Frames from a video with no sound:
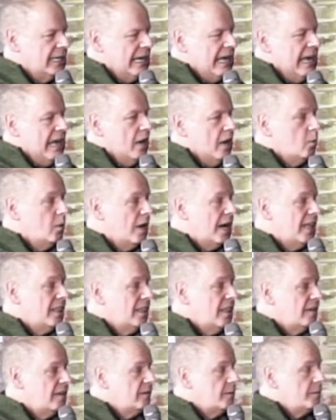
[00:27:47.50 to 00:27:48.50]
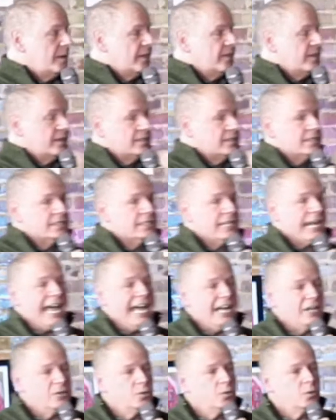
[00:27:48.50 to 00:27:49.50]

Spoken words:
And what I love about this is as you